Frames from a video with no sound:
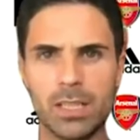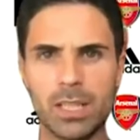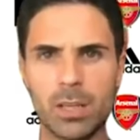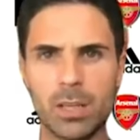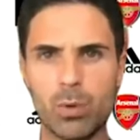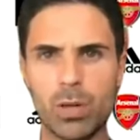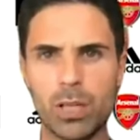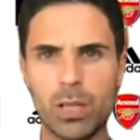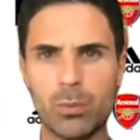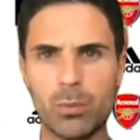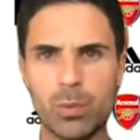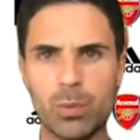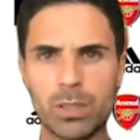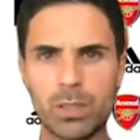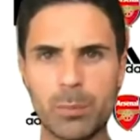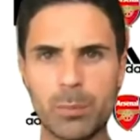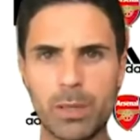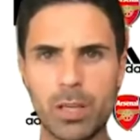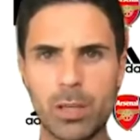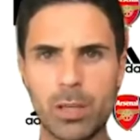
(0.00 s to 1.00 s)
the way we were
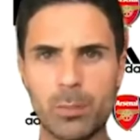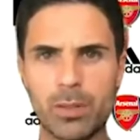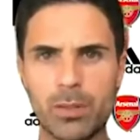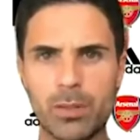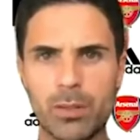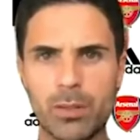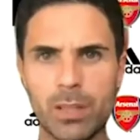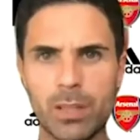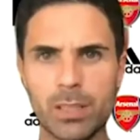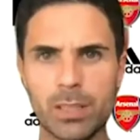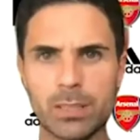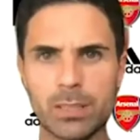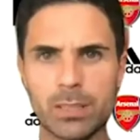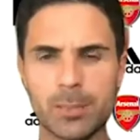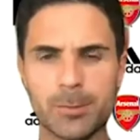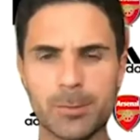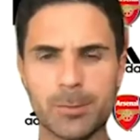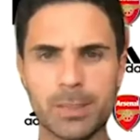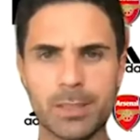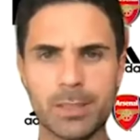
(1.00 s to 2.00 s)
developing
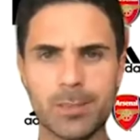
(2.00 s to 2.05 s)
things.